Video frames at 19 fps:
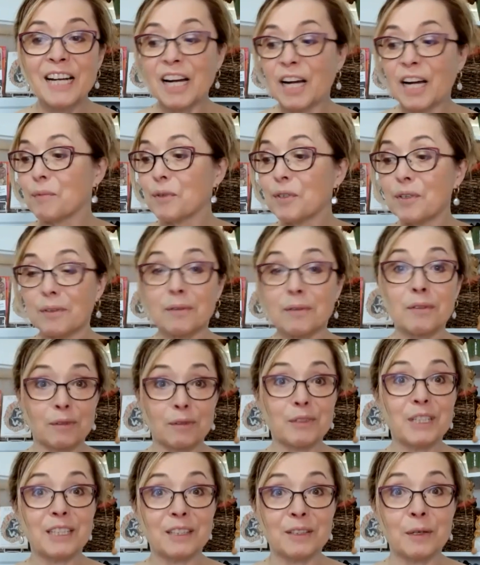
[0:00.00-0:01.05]
I'm going to
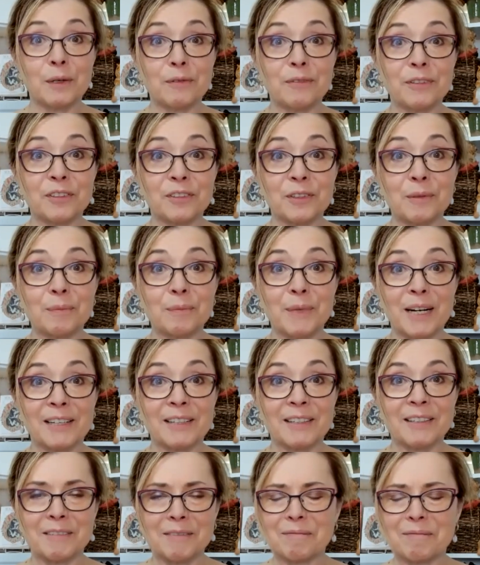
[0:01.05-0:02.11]
read the official
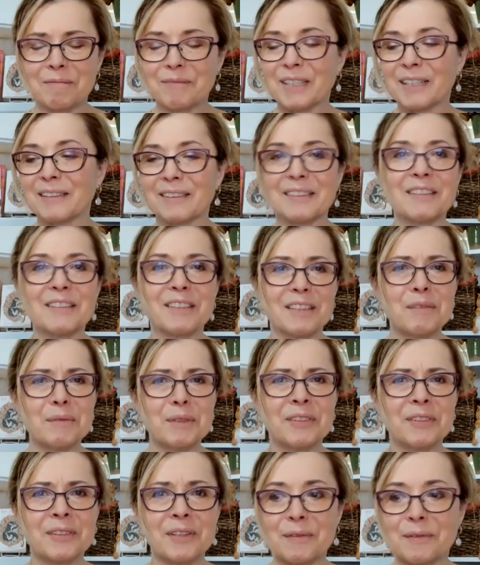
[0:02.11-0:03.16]
bio, but let me
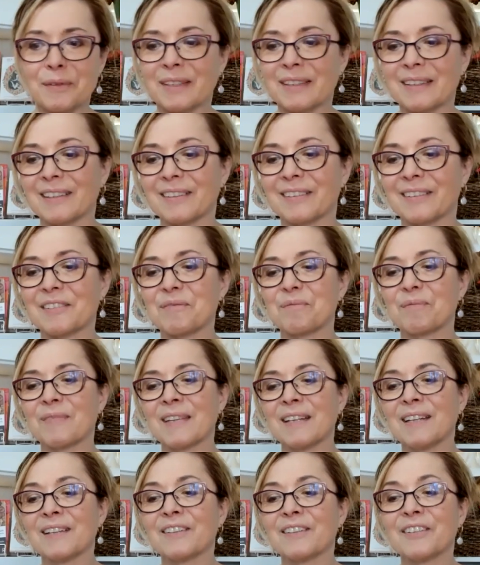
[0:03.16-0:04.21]
start with this.
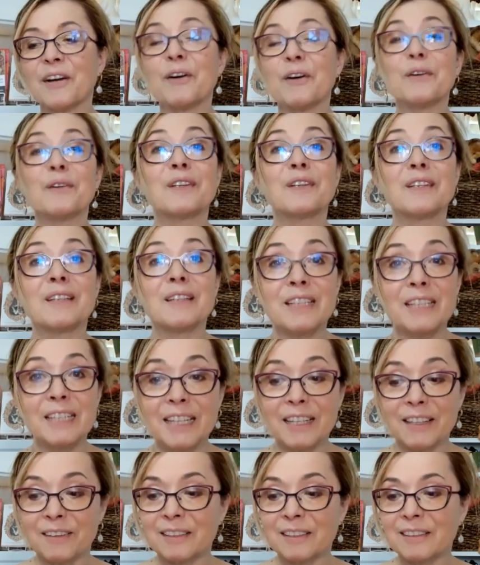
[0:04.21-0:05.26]
So, Lee
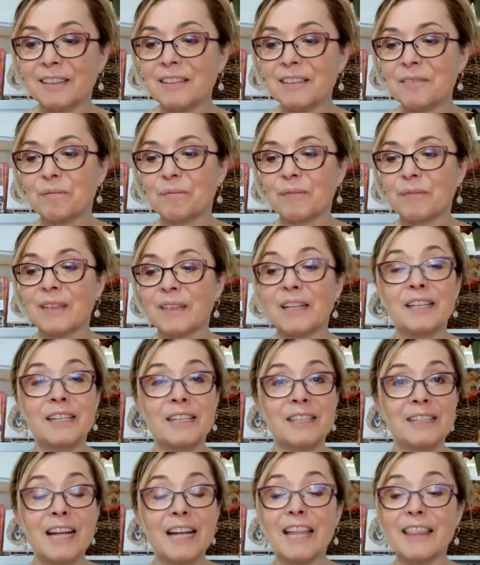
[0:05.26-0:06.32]
Harrington,
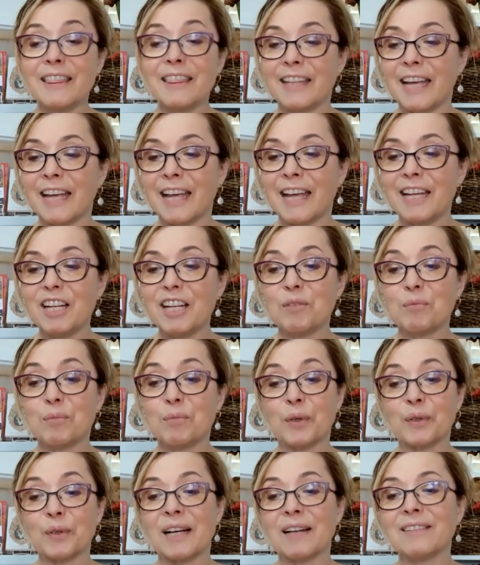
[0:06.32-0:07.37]
he and they
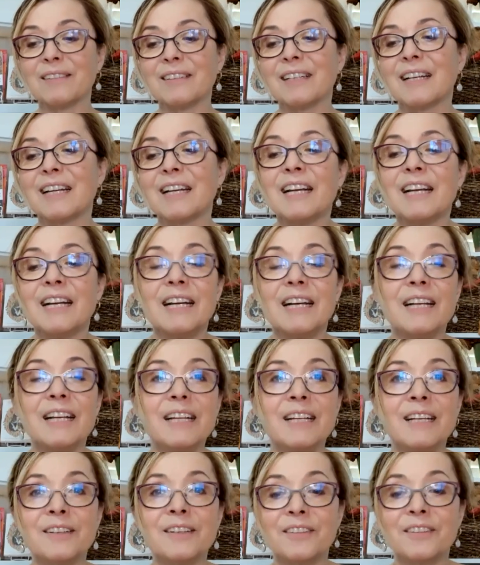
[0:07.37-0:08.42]
pronoun,
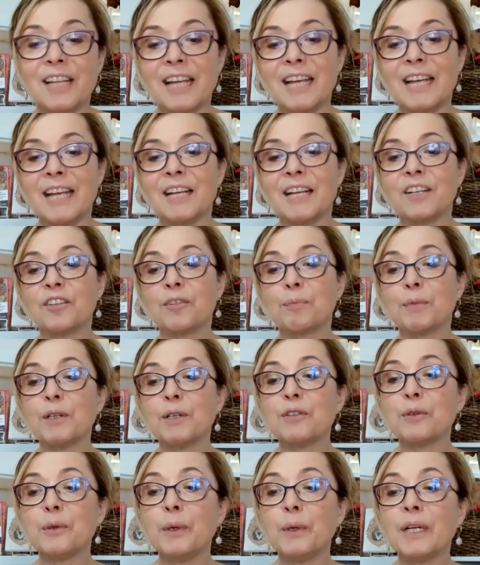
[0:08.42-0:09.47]
is a
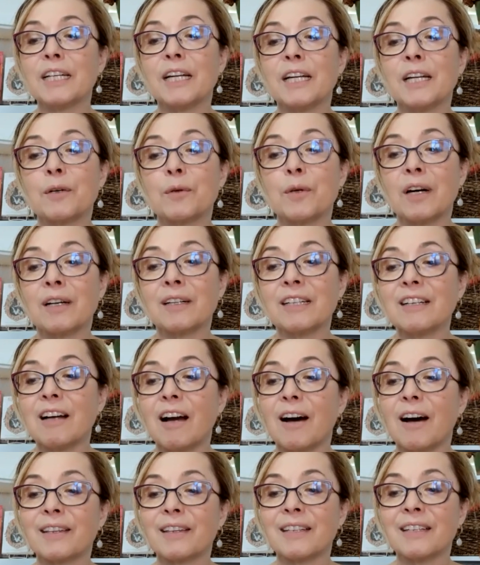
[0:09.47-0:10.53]
spiritual and erotic
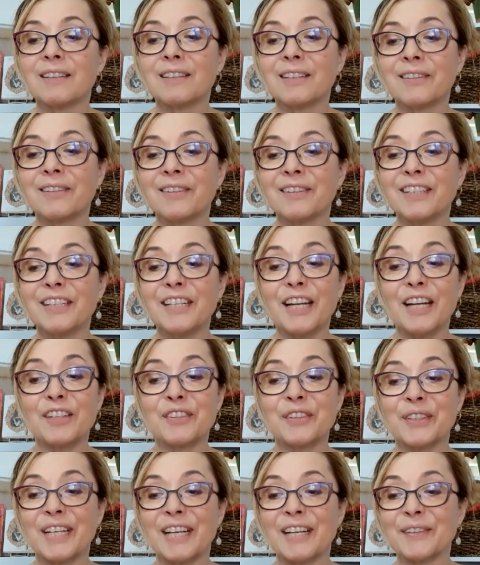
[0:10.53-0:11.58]
authenticity
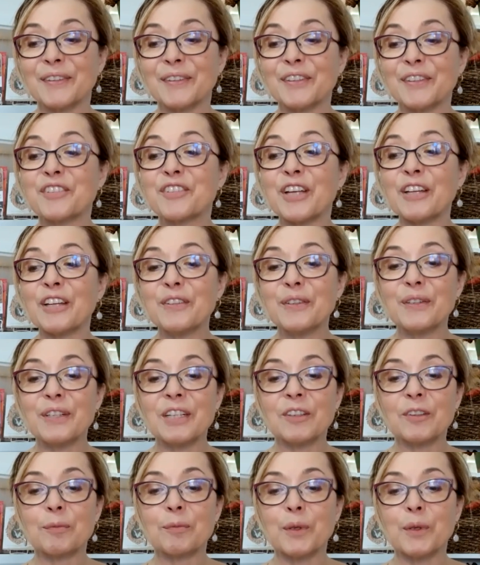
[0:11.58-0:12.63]
educator, gender
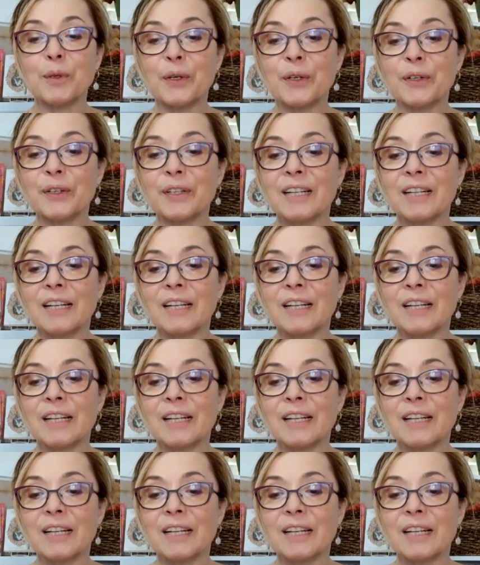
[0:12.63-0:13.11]
explorer,